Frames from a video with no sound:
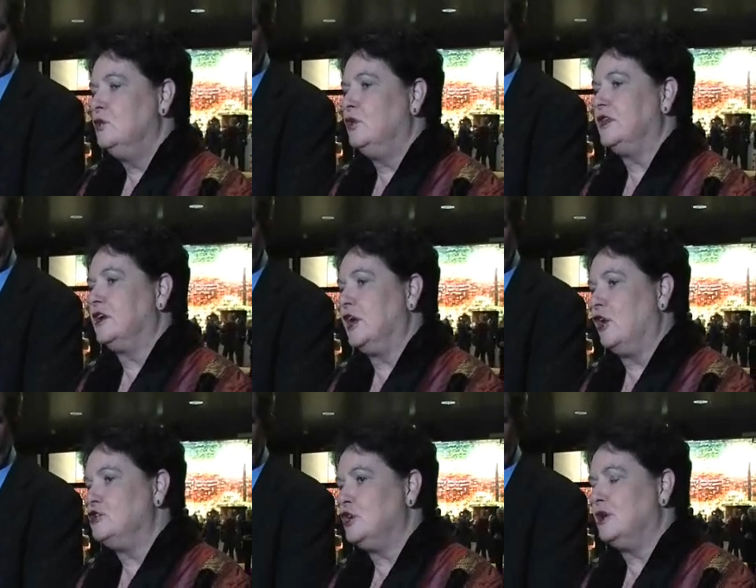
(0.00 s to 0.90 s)
with a
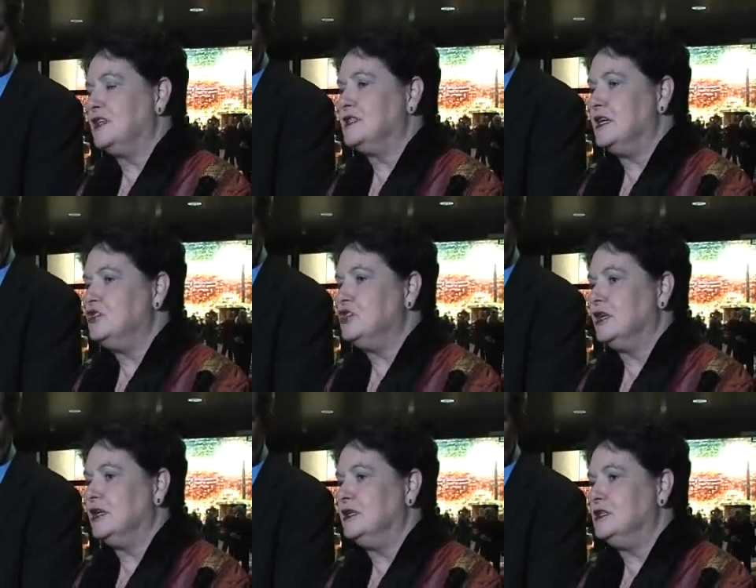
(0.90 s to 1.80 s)
Kyoto
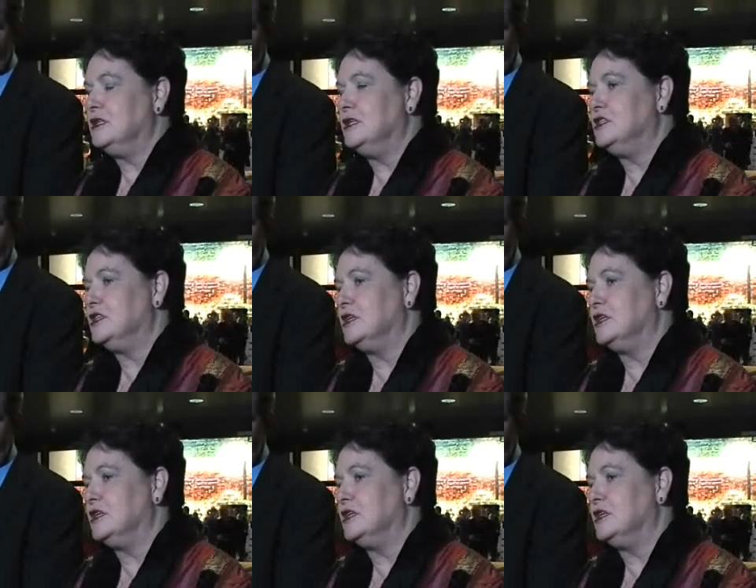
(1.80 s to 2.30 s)
extension, and indeed